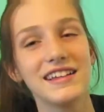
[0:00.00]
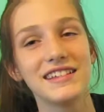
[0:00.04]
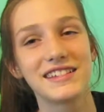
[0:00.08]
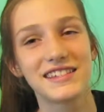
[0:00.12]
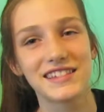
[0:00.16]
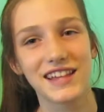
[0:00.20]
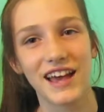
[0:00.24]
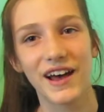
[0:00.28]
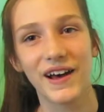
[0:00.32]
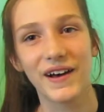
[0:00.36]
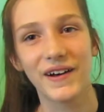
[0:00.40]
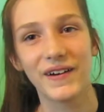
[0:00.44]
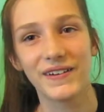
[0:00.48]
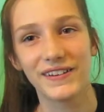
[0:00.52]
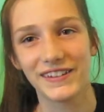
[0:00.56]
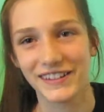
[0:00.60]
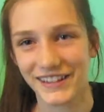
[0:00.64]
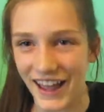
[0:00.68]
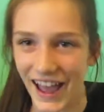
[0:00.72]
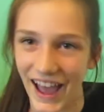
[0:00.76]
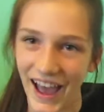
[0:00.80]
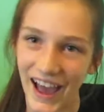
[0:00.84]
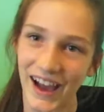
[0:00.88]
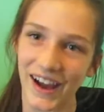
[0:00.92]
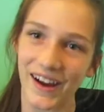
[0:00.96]
so
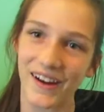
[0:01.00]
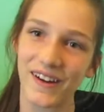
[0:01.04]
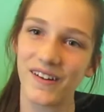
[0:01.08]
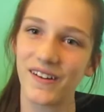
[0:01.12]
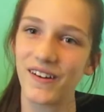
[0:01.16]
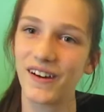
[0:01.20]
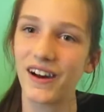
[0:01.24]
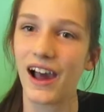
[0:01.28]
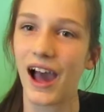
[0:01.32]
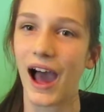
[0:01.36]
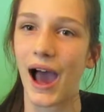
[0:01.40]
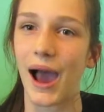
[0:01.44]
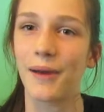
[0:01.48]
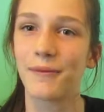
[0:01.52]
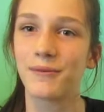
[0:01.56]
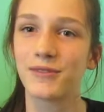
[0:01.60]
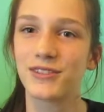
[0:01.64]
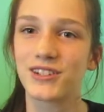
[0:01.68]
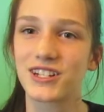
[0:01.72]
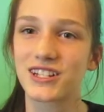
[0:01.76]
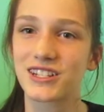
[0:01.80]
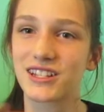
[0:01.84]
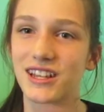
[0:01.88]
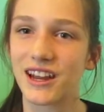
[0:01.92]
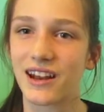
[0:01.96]
now I'm
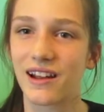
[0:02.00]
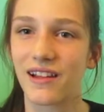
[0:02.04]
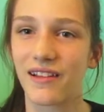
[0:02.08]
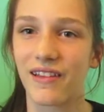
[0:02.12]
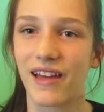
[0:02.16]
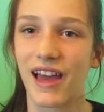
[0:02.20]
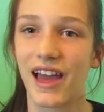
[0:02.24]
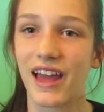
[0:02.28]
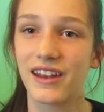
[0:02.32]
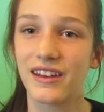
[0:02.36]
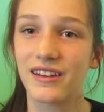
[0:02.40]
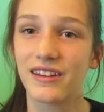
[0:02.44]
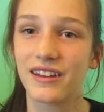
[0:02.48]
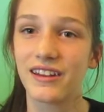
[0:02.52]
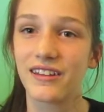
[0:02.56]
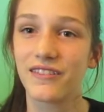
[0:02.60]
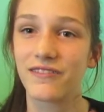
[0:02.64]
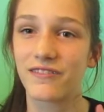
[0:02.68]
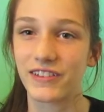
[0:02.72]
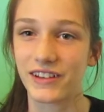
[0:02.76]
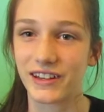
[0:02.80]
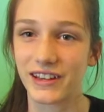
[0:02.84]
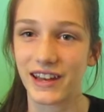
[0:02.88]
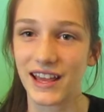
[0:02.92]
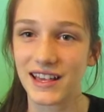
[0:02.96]
just gonna let
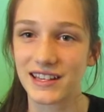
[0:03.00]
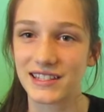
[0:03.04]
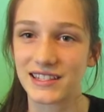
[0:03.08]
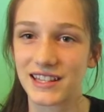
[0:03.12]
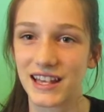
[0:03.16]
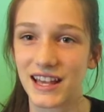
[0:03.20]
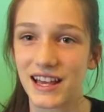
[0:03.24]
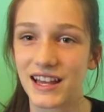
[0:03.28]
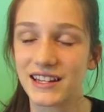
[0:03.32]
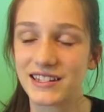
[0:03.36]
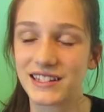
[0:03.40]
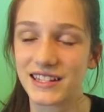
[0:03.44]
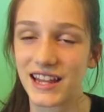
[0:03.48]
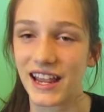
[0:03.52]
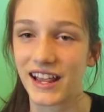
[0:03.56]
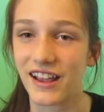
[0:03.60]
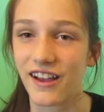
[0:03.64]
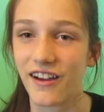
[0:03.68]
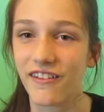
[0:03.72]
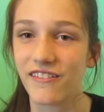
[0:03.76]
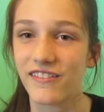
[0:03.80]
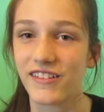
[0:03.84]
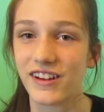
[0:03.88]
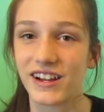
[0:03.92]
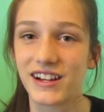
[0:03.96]
Vanessa take
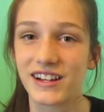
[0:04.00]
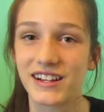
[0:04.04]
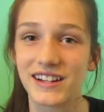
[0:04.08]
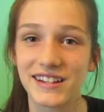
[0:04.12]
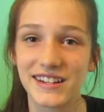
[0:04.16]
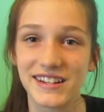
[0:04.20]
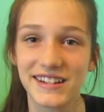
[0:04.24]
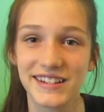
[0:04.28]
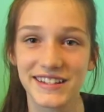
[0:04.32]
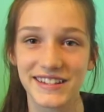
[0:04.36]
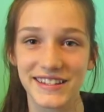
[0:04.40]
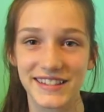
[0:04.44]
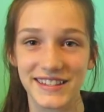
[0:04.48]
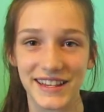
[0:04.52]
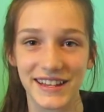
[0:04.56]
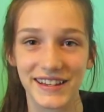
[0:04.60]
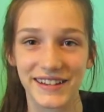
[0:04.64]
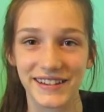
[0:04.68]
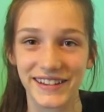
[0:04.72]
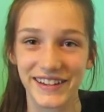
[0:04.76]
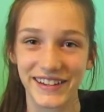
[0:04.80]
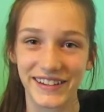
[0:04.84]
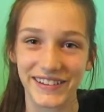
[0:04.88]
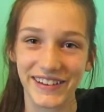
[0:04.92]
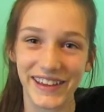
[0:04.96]
over. So
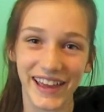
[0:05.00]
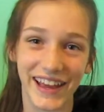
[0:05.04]
here we